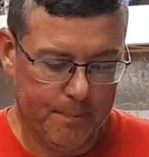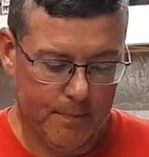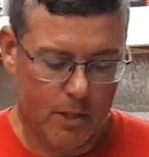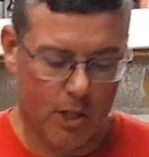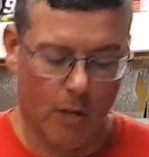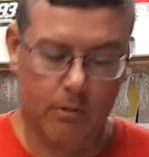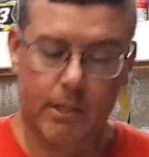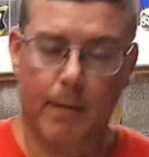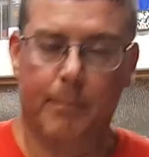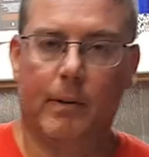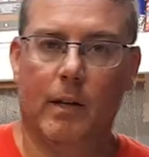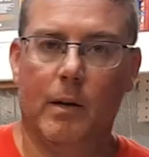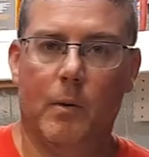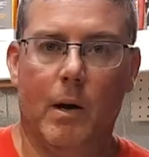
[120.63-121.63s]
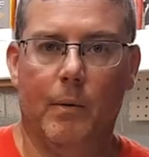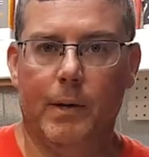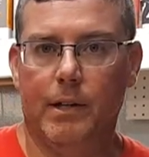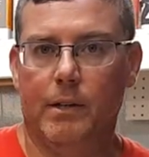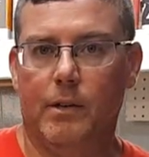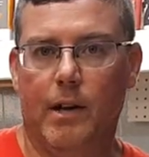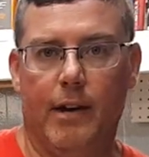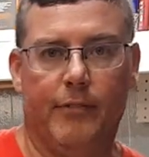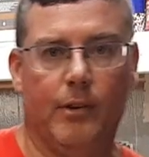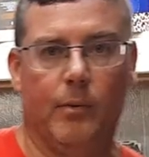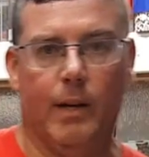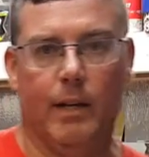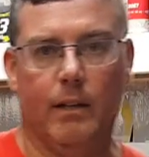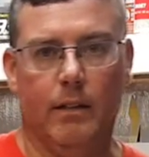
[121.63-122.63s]
So typically what we do after
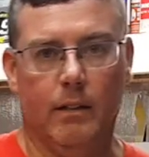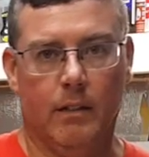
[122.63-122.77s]
we